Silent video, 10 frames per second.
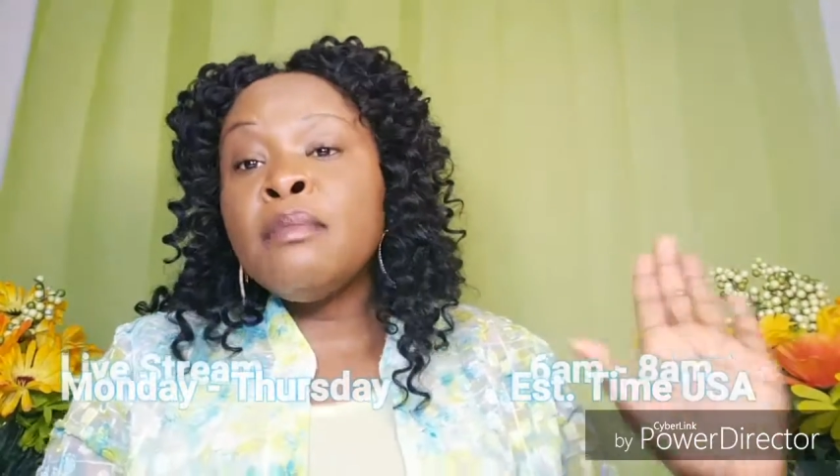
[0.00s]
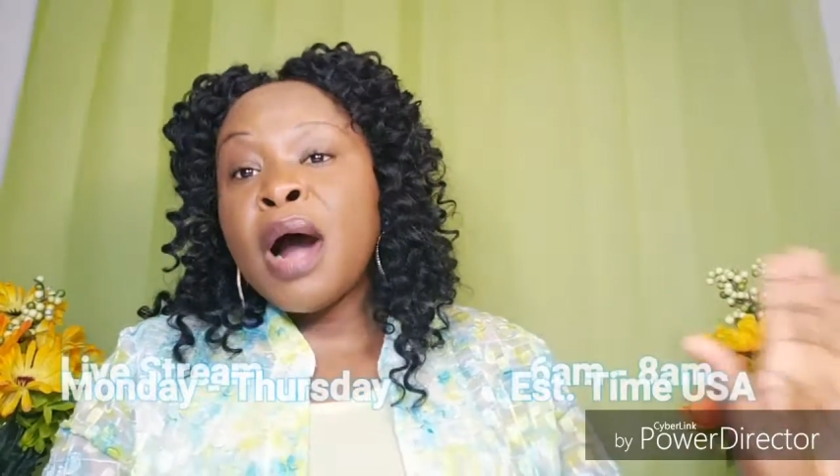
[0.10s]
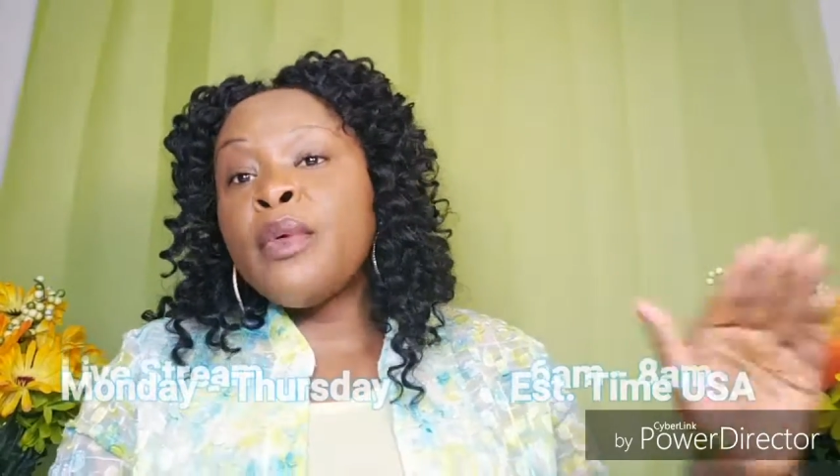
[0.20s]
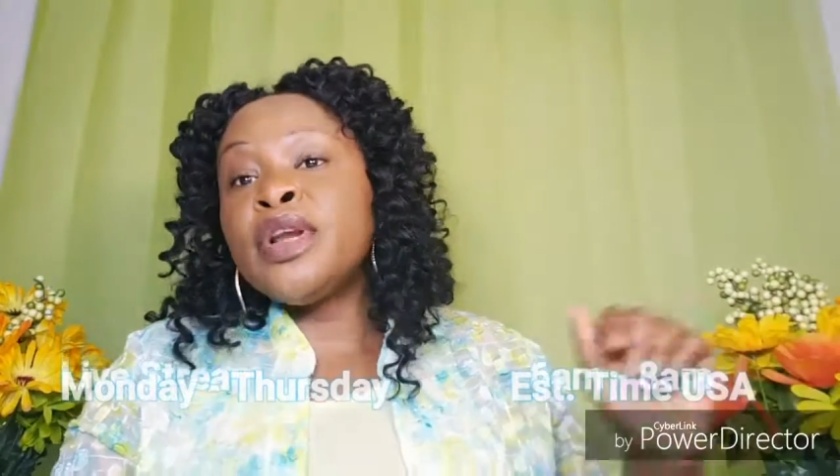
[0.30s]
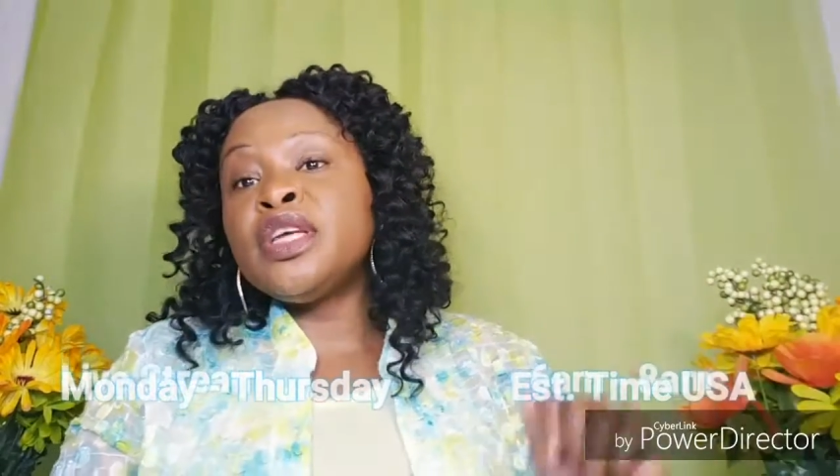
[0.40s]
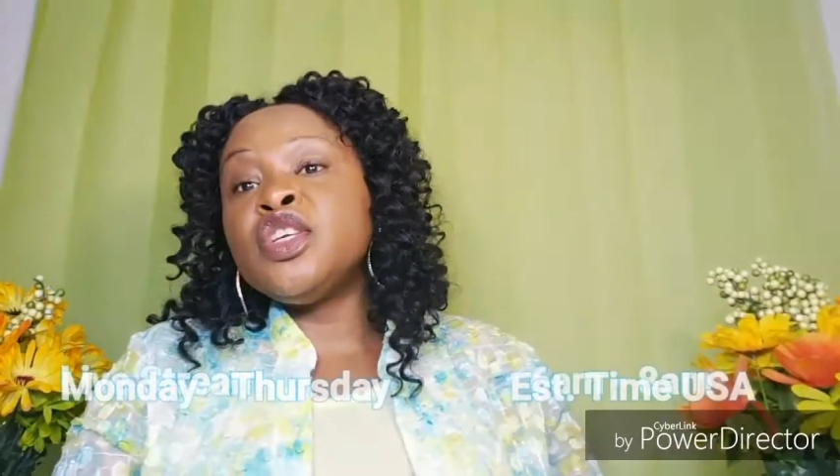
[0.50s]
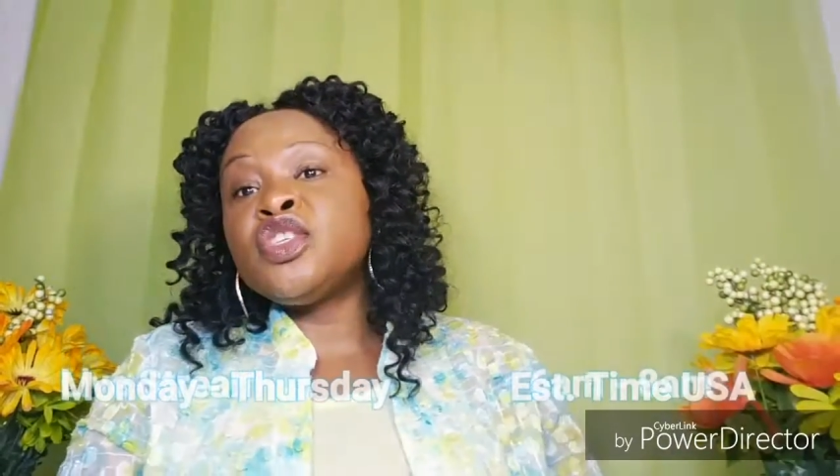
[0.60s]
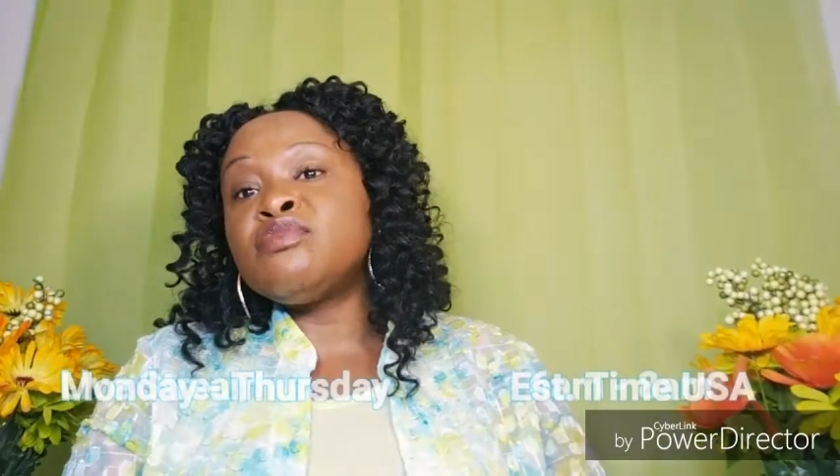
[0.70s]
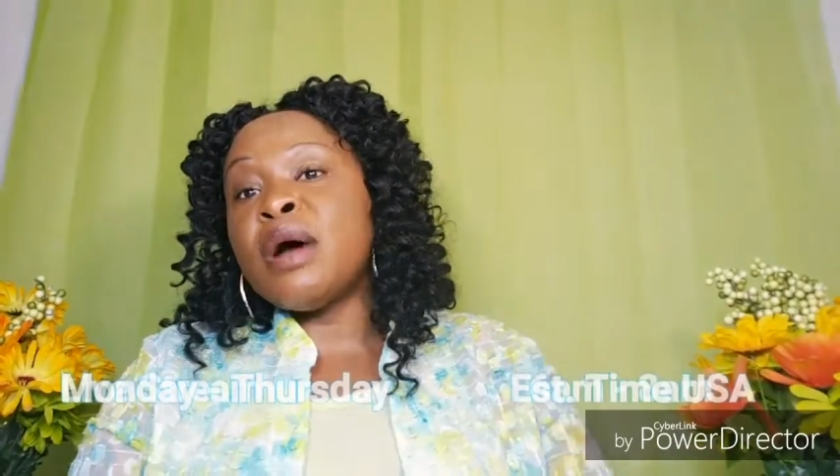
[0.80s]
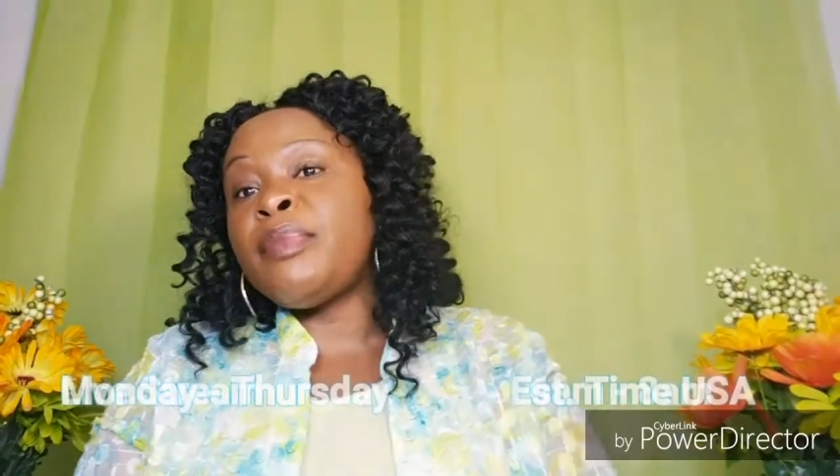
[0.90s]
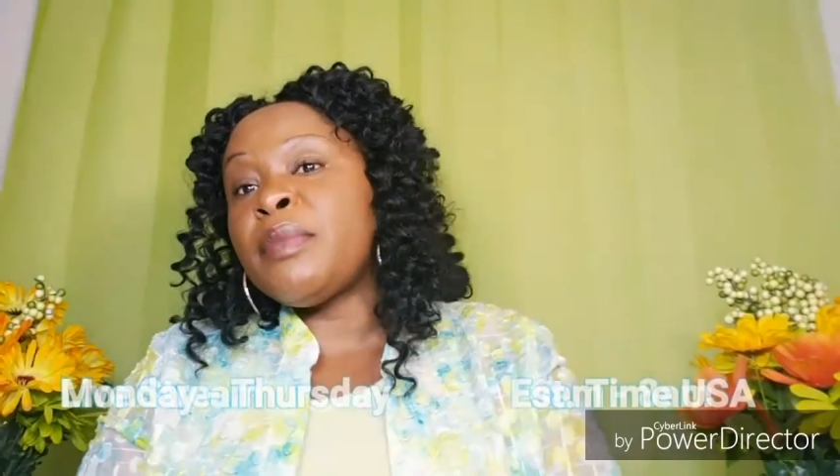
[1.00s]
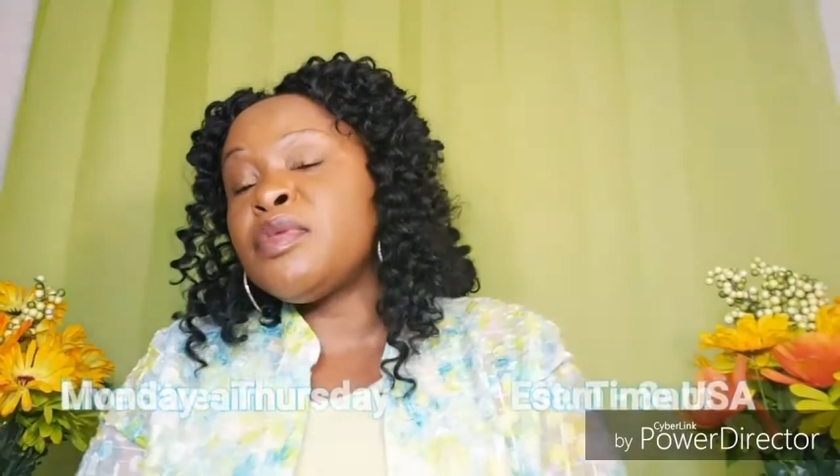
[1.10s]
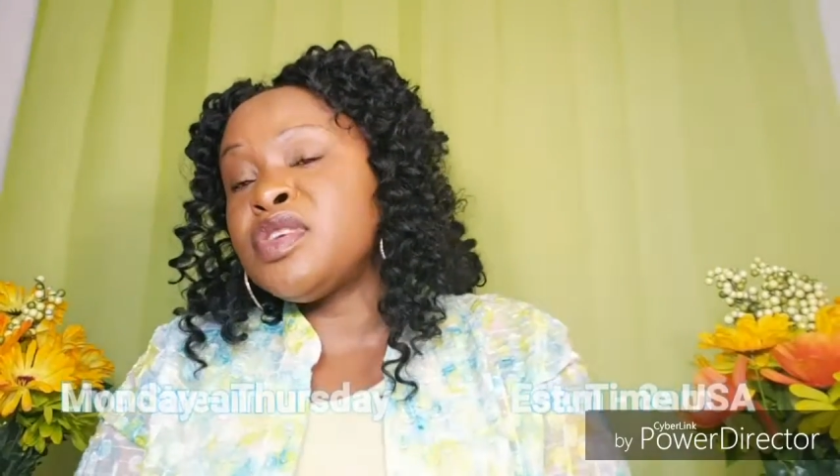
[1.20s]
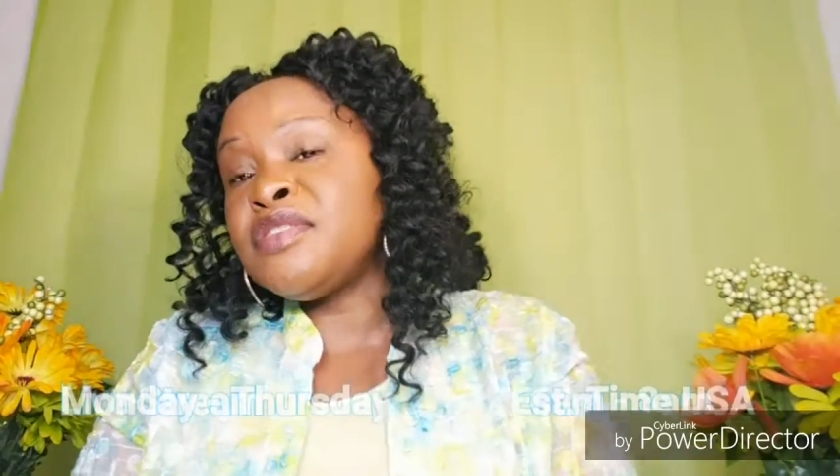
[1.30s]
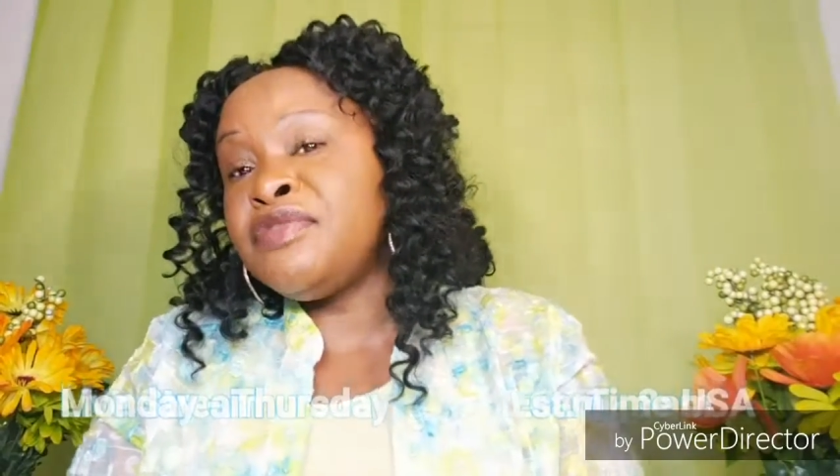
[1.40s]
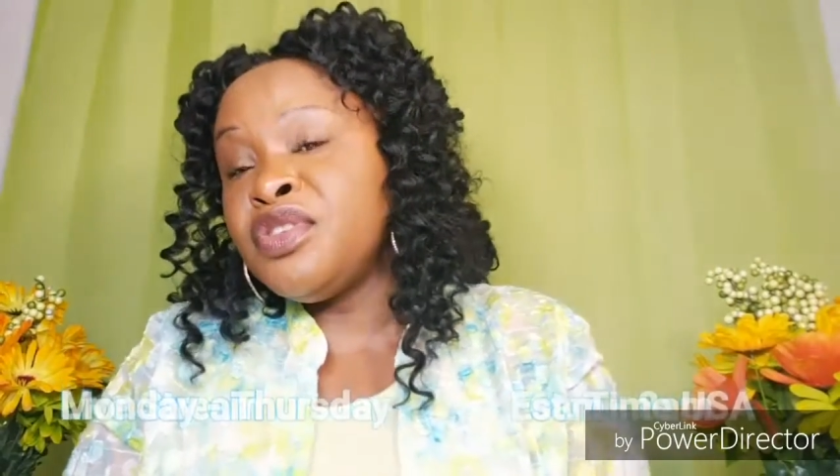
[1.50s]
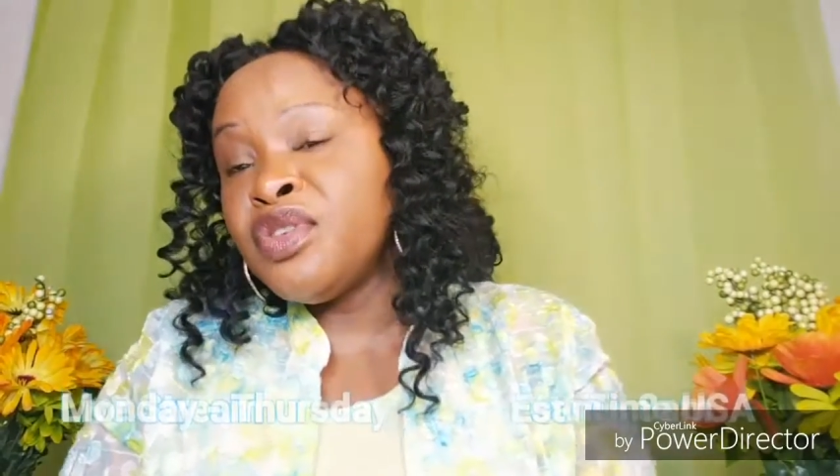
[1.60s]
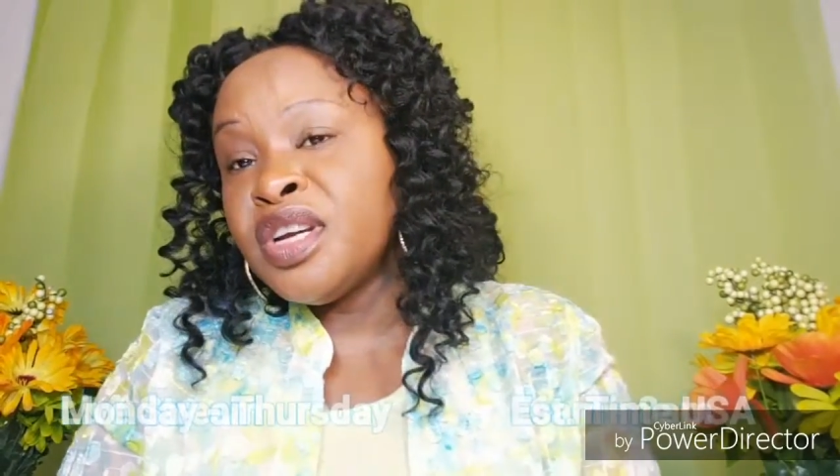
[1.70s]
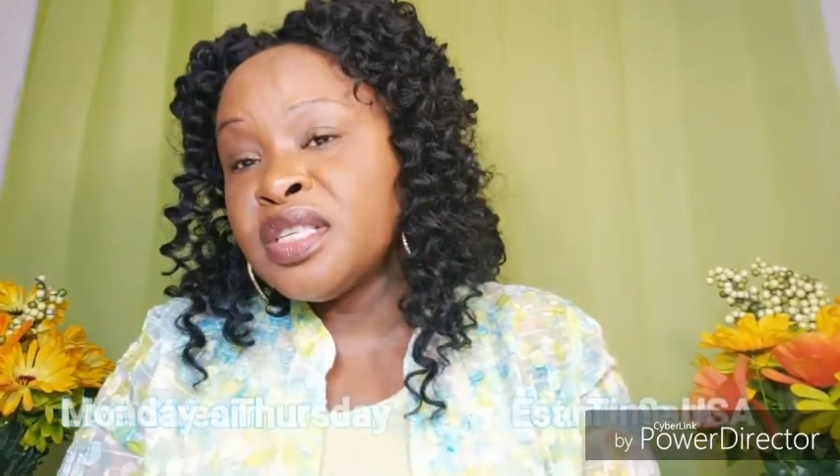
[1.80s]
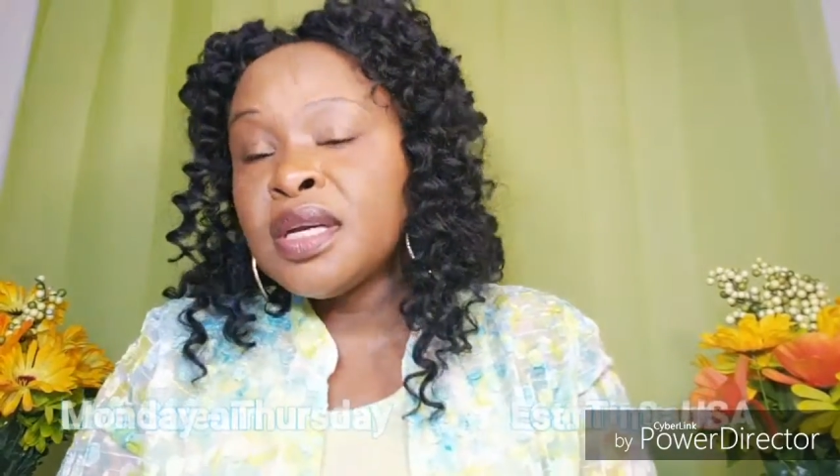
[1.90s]
My reading issue, my problem with this
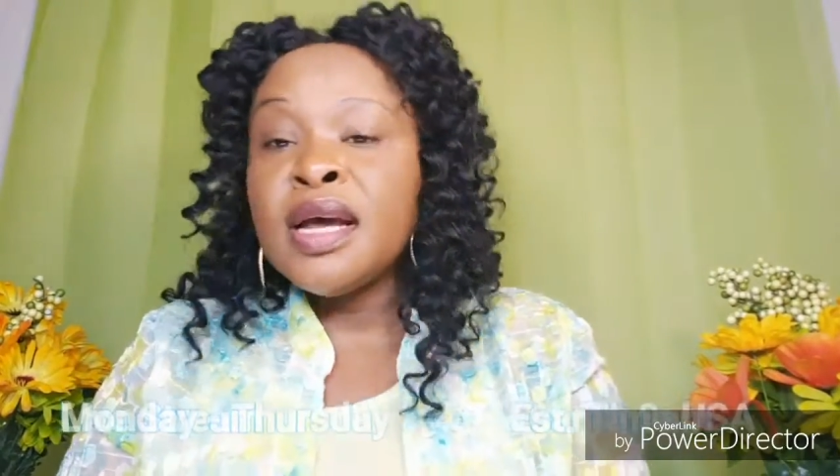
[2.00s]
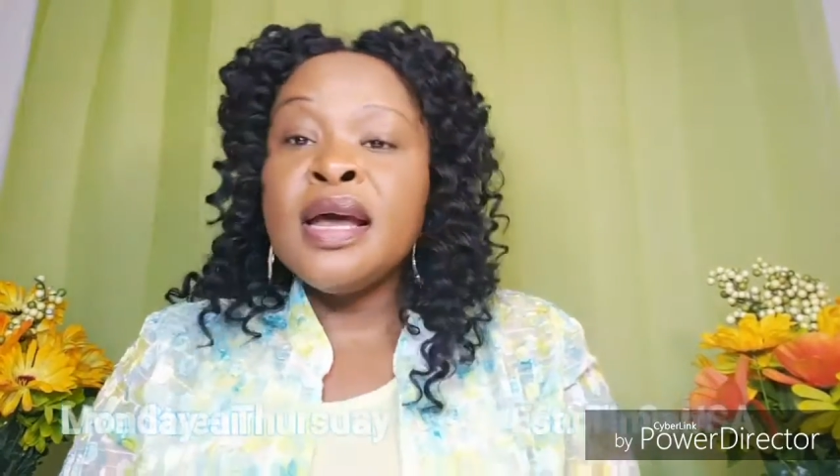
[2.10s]
video is,